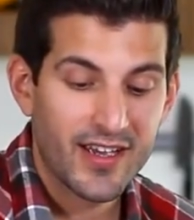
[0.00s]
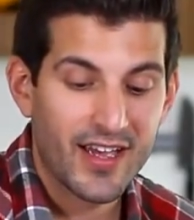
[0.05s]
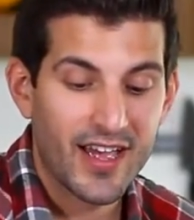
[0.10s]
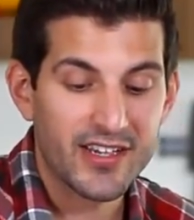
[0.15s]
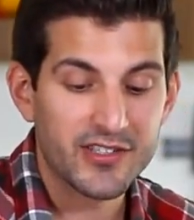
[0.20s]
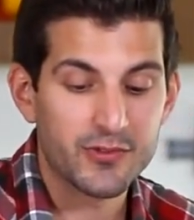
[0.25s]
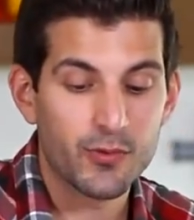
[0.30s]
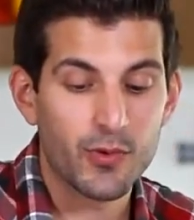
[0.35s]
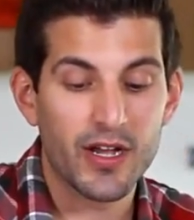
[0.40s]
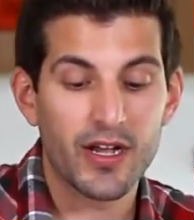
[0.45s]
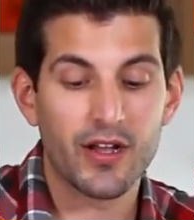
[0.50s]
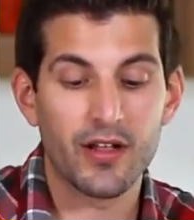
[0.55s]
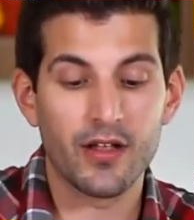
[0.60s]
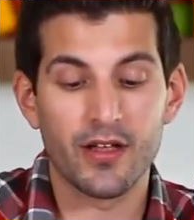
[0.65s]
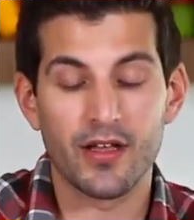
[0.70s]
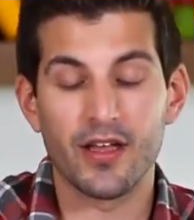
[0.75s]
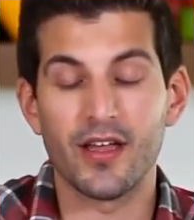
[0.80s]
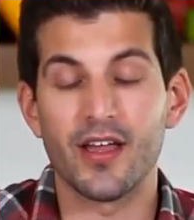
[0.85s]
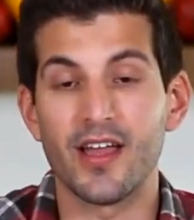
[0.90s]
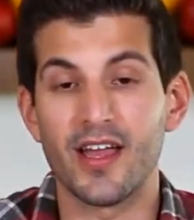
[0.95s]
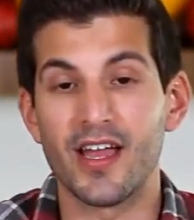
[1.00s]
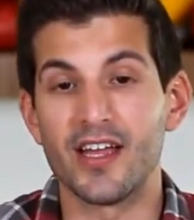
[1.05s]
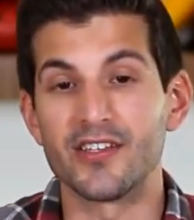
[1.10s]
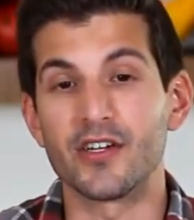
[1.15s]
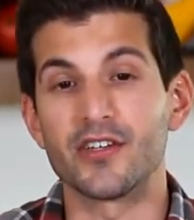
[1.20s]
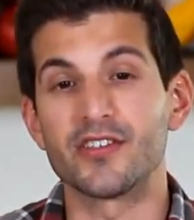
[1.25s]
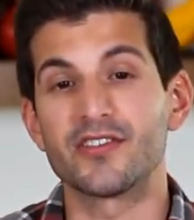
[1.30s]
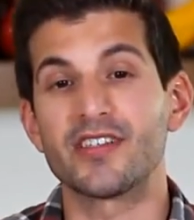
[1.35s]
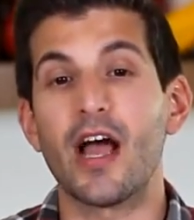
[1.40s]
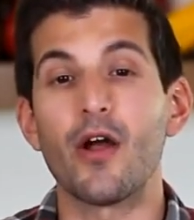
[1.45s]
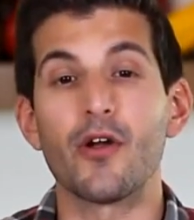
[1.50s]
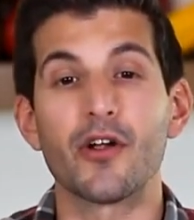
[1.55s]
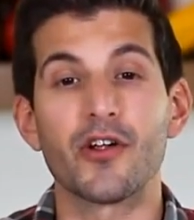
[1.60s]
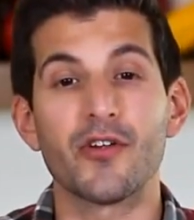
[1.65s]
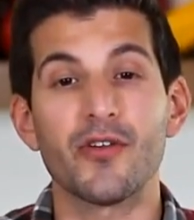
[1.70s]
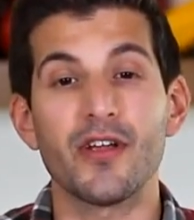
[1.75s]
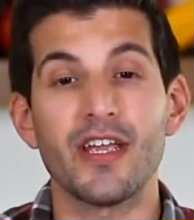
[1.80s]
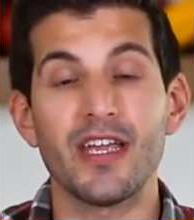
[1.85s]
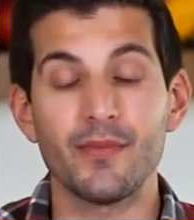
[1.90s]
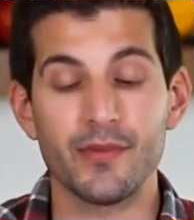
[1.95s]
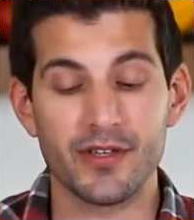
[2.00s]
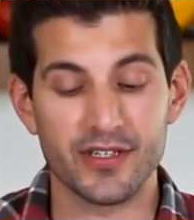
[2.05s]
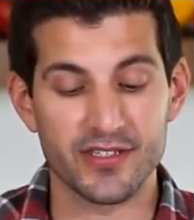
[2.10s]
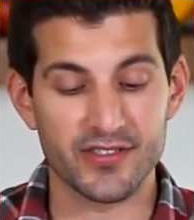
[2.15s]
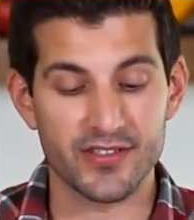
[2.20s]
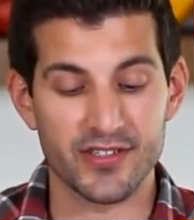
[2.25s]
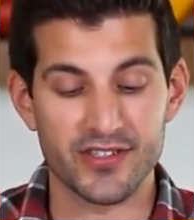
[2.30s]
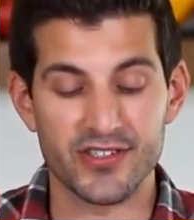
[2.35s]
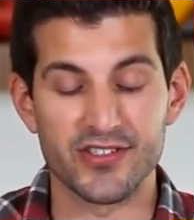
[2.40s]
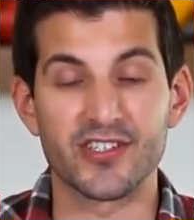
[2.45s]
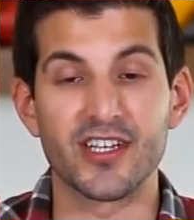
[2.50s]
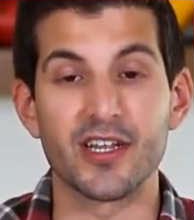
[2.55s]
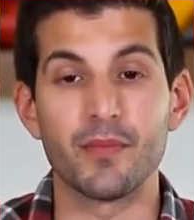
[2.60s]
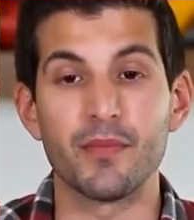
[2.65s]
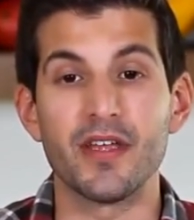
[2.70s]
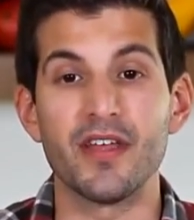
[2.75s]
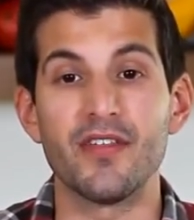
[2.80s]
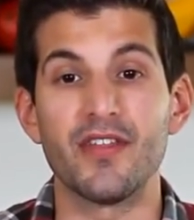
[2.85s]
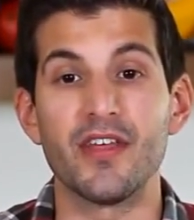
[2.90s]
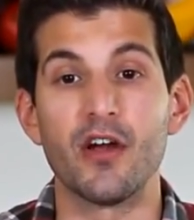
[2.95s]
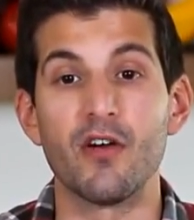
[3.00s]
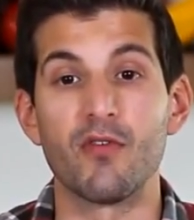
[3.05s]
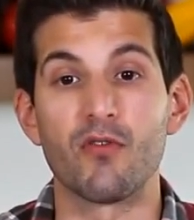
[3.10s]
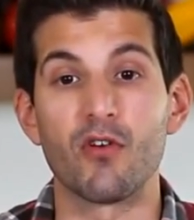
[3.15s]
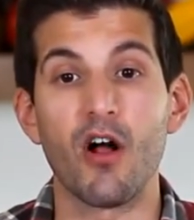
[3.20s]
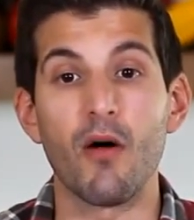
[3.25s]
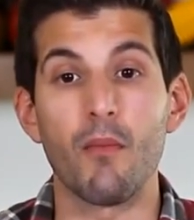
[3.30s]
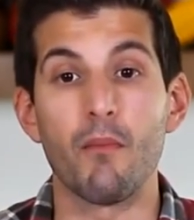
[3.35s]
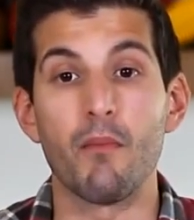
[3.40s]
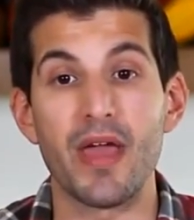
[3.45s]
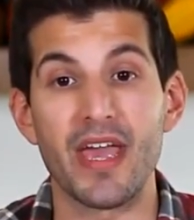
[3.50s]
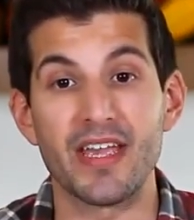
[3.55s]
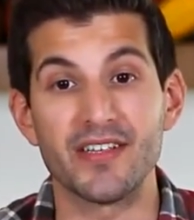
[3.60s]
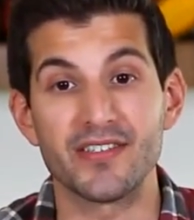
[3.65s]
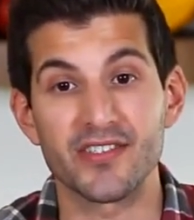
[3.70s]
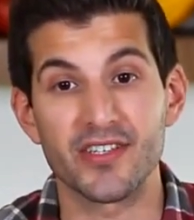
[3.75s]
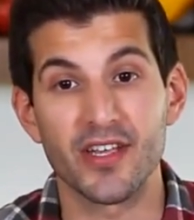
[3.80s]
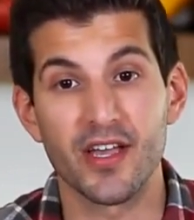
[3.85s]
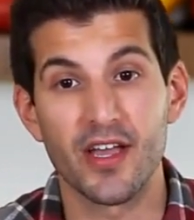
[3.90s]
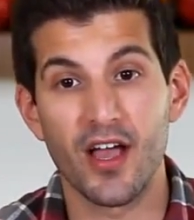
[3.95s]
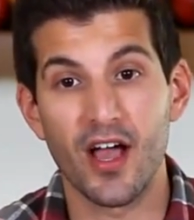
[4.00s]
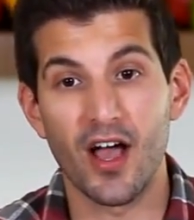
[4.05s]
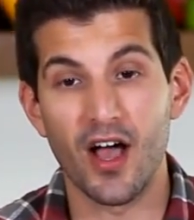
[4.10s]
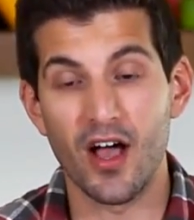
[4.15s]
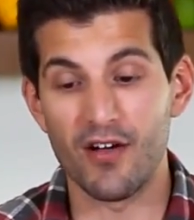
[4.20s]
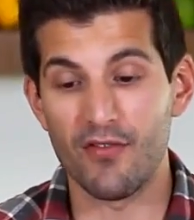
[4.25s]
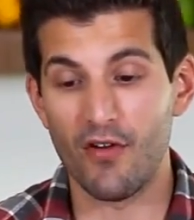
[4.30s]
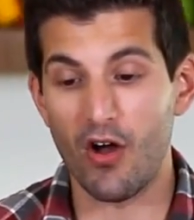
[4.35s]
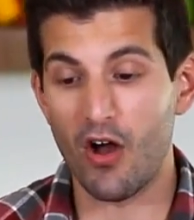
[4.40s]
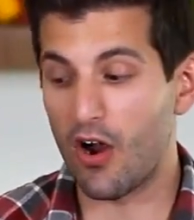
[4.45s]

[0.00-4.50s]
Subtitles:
as well as our sour cream, because this is going to be the overall base of